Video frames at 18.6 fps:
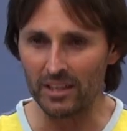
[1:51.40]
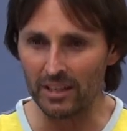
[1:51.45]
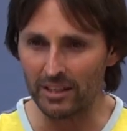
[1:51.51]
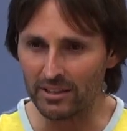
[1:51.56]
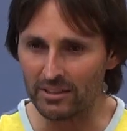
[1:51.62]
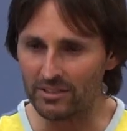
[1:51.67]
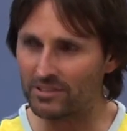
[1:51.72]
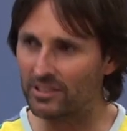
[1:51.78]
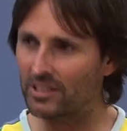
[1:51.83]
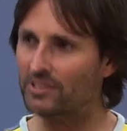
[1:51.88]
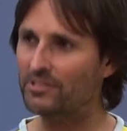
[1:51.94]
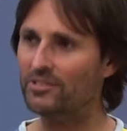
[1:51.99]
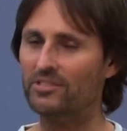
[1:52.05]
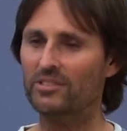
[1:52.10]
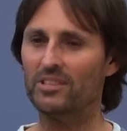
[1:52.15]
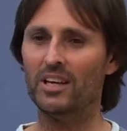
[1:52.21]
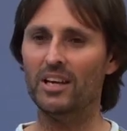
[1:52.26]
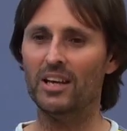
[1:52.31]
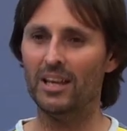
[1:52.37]
It
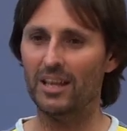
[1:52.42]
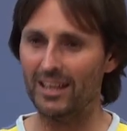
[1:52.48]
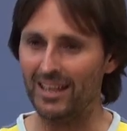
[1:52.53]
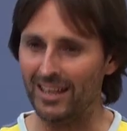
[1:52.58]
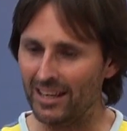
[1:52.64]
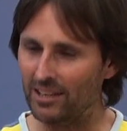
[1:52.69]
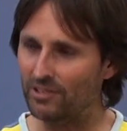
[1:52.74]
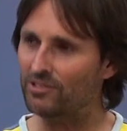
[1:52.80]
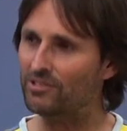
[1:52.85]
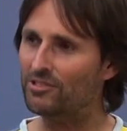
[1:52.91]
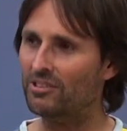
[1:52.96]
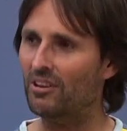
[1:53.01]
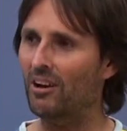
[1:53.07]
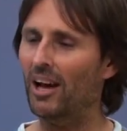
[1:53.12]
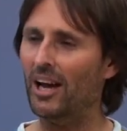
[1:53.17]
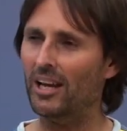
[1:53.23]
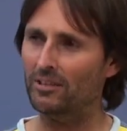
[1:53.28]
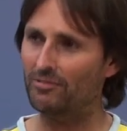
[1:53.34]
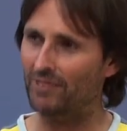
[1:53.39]
exists
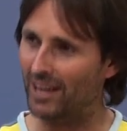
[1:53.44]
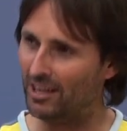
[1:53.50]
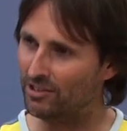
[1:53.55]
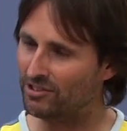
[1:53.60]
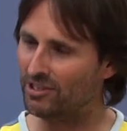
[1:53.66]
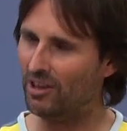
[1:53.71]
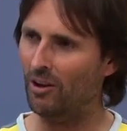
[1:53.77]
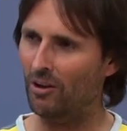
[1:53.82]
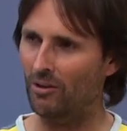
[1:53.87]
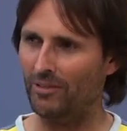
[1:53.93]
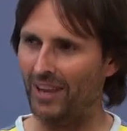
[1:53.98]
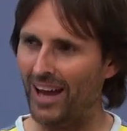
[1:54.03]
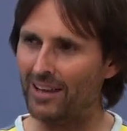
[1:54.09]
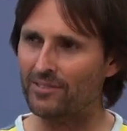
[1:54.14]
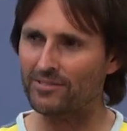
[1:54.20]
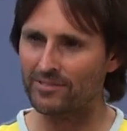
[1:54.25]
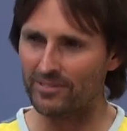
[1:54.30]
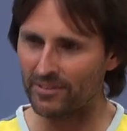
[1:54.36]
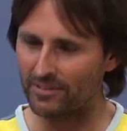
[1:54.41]
inside of our soul.
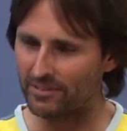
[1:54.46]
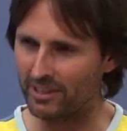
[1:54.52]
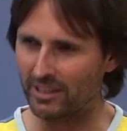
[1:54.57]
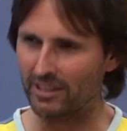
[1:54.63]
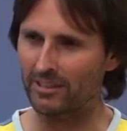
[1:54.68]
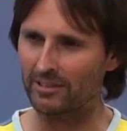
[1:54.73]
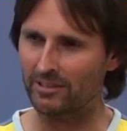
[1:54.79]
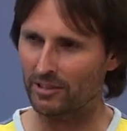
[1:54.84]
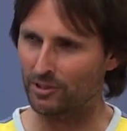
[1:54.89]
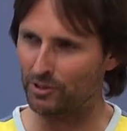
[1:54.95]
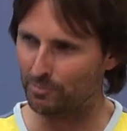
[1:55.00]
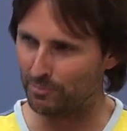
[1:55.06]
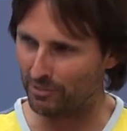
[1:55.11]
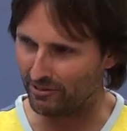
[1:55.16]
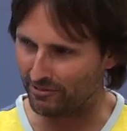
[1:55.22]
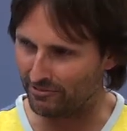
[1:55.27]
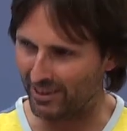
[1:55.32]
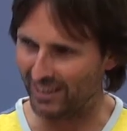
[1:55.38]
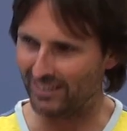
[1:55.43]
That's the thing that's
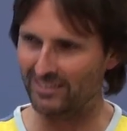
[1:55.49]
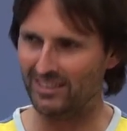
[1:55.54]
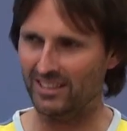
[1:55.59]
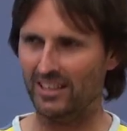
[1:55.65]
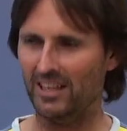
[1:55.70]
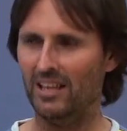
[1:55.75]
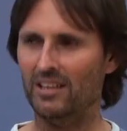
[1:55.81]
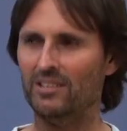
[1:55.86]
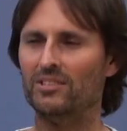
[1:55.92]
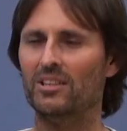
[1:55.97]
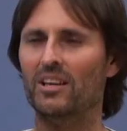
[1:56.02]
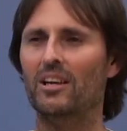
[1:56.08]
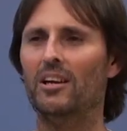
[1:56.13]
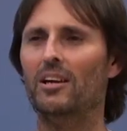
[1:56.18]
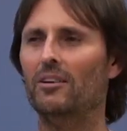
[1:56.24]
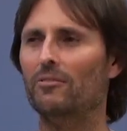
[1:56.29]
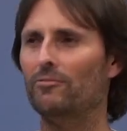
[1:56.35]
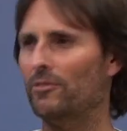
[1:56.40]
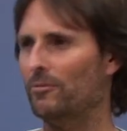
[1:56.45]
preventing us
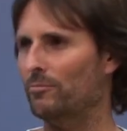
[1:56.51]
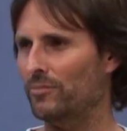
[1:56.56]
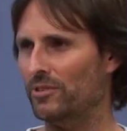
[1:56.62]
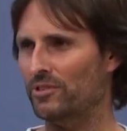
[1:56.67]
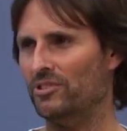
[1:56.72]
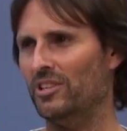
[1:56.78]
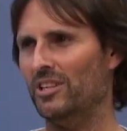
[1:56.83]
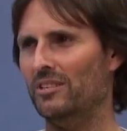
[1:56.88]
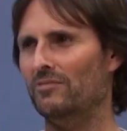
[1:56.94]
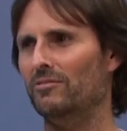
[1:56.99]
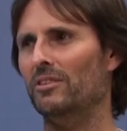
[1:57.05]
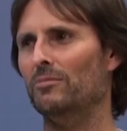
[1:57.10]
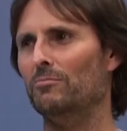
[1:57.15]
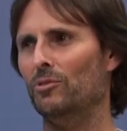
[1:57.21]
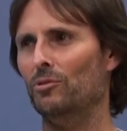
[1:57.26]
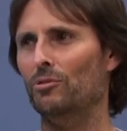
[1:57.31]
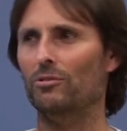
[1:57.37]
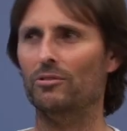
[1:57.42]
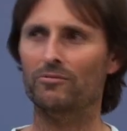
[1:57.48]
from
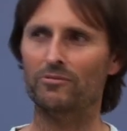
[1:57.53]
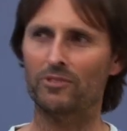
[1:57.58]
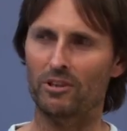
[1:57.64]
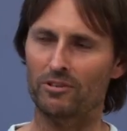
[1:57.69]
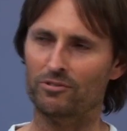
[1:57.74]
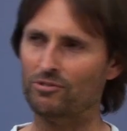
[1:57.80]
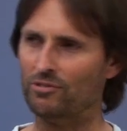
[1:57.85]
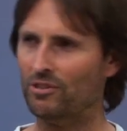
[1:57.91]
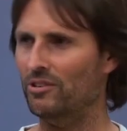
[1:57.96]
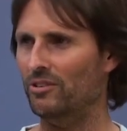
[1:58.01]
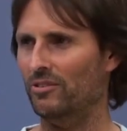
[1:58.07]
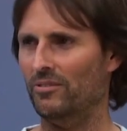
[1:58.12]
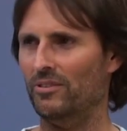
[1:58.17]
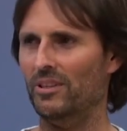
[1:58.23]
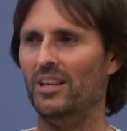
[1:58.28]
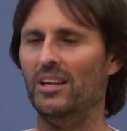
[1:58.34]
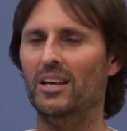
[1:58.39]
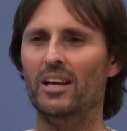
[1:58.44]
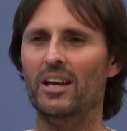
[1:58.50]
receiving more of God's
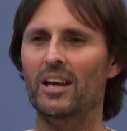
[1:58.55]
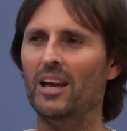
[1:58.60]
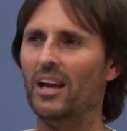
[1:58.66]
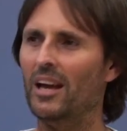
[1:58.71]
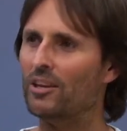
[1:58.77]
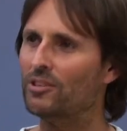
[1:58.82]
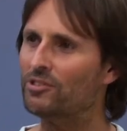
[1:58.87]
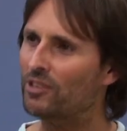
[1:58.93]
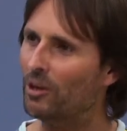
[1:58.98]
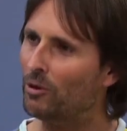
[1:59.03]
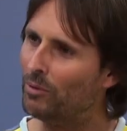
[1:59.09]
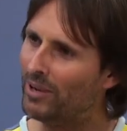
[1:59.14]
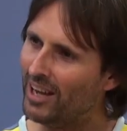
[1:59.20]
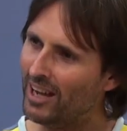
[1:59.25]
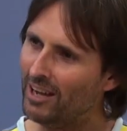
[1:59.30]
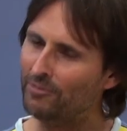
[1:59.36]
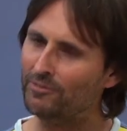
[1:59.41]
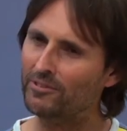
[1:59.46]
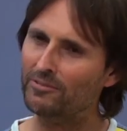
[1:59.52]
truth. Mm. So
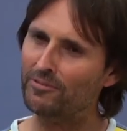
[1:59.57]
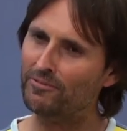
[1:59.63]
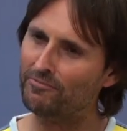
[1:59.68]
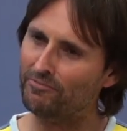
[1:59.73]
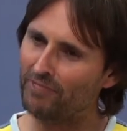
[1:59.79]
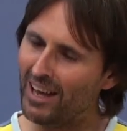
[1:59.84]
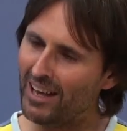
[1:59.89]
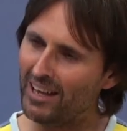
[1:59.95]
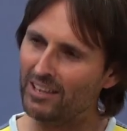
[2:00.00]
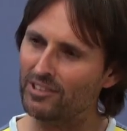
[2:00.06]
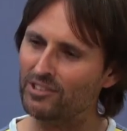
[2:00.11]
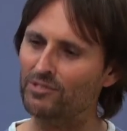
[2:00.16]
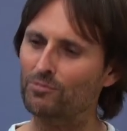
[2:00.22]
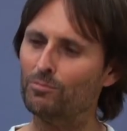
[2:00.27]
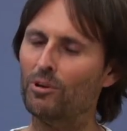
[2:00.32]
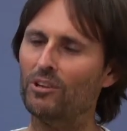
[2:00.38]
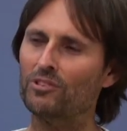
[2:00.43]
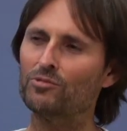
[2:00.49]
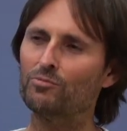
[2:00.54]
we have to
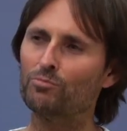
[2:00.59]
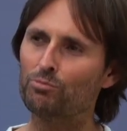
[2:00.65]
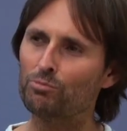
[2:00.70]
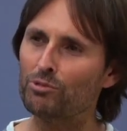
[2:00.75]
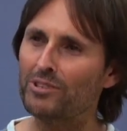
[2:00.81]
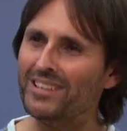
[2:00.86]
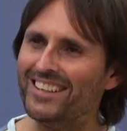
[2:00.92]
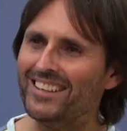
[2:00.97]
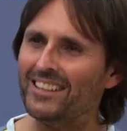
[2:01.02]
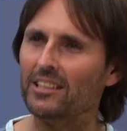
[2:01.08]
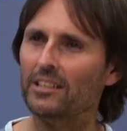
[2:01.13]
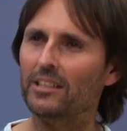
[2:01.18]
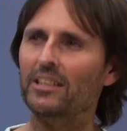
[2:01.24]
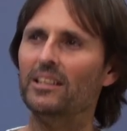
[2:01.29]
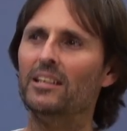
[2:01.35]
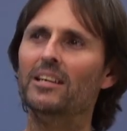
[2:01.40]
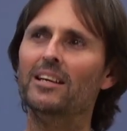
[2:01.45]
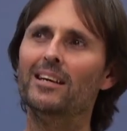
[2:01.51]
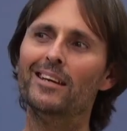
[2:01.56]
face what's
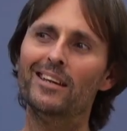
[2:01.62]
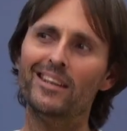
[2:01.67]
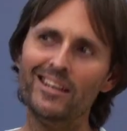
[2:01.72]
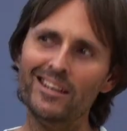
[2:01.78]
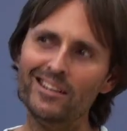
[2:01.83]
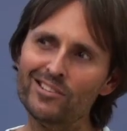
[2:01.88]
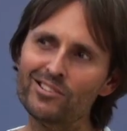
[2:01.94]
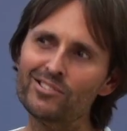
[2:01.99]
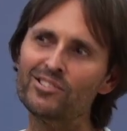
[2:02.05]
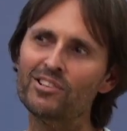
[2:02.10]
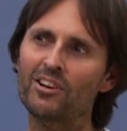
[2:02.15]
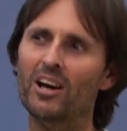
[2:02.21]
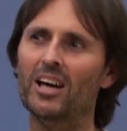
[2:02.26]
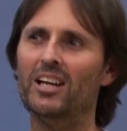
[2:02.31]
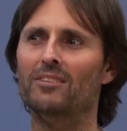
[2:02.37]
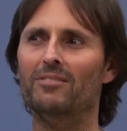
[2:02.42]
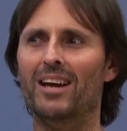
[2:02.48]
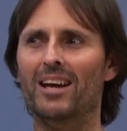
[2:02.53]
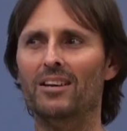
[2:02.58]
really
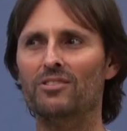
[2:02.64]
inside of